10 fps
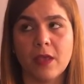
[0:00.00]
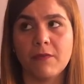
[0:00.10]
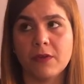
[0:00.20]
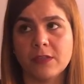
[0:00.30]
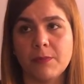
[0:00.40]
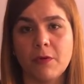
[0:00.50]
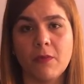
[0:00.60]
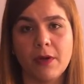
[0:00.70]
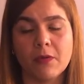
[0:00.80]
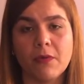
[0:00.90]
for example
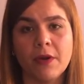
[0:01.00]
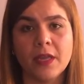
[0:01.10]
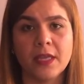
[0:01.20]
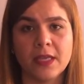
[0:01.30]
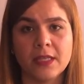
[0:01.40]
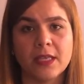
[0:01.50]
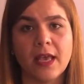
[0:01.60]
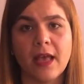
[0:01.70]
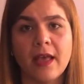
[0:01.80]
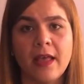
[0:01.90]
were working,
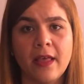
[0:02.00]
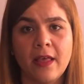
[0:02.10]
yeah,